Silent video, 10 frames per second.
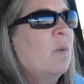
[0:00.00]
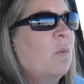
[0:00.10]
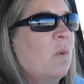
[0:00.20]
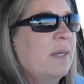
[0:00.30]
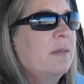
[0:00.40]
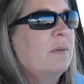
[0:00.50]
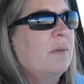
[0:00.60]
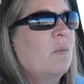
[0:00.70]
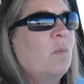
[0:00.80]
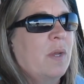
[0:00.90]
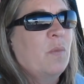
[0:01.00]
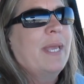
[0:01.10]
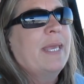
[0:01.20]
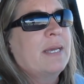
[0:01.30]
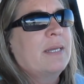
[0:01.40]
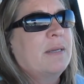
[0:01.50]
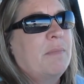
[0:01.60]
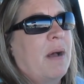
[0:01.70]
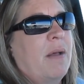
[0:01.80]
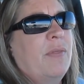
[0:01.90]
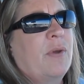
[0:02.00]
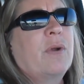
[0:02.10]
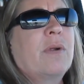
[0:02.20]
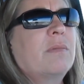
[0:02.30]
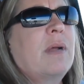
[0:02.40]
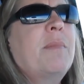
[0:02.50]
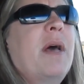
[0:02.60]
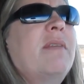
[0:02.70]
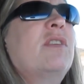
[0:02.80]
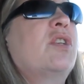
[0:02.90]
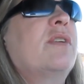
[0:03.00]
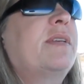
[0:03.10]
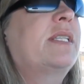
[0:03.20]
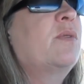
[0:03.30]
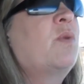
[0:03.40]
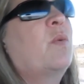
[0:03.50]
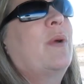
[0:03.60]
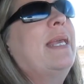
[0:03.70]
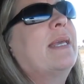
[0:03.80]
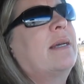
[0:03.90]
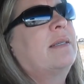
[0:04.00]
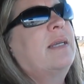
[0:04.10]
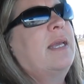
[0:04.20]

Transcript: one weekend a month, or I'm not even sure if he said one weekend.